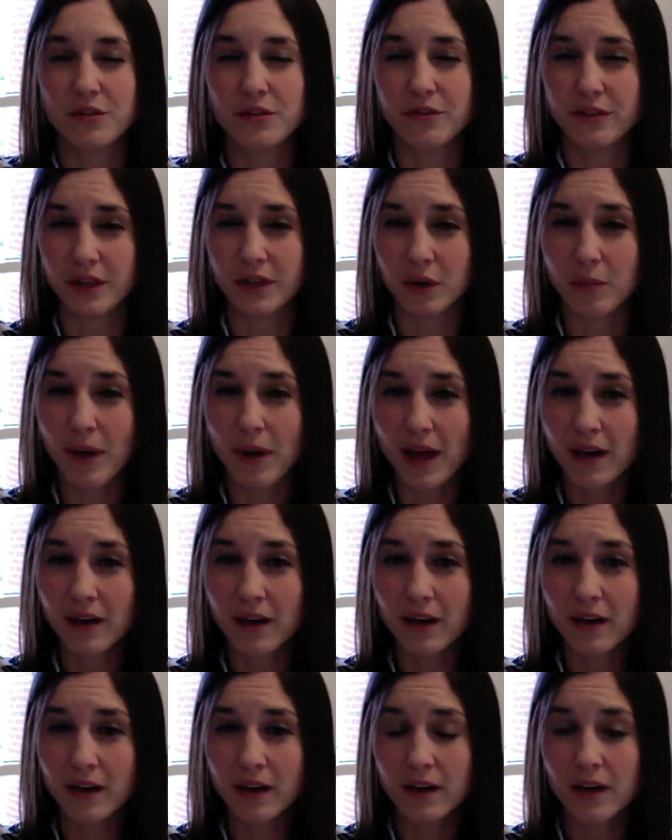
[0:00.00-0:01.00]
feel
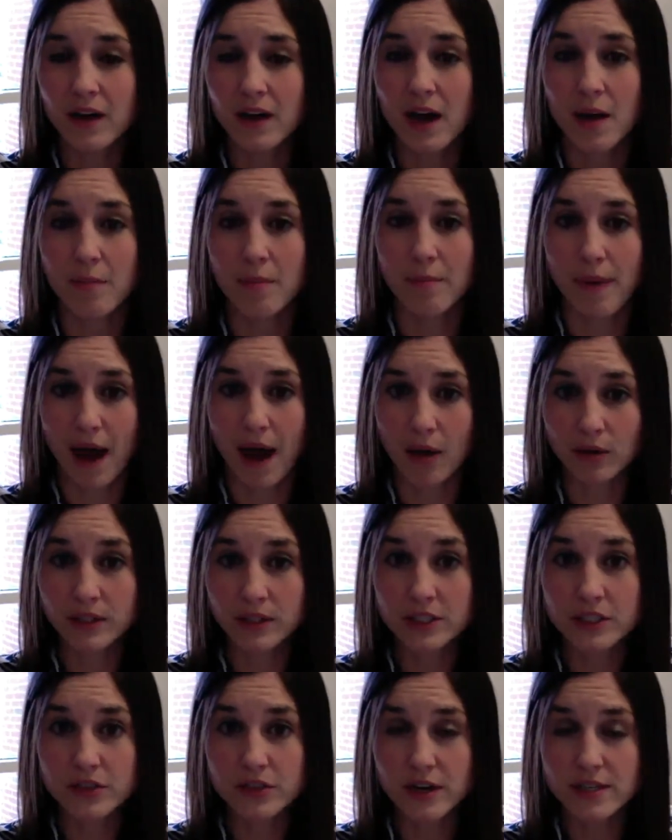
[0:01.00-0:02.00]
better about
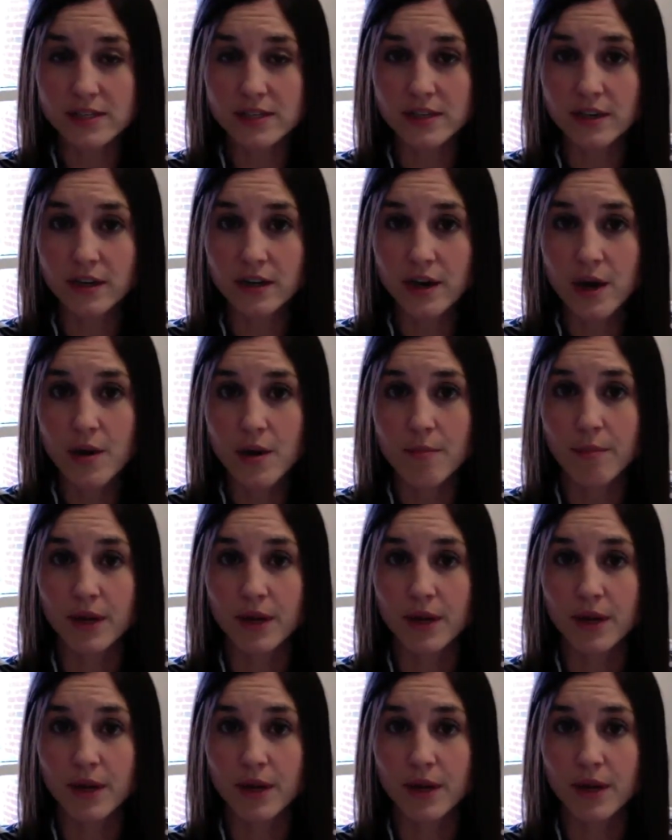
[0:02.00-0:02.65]
the stressor,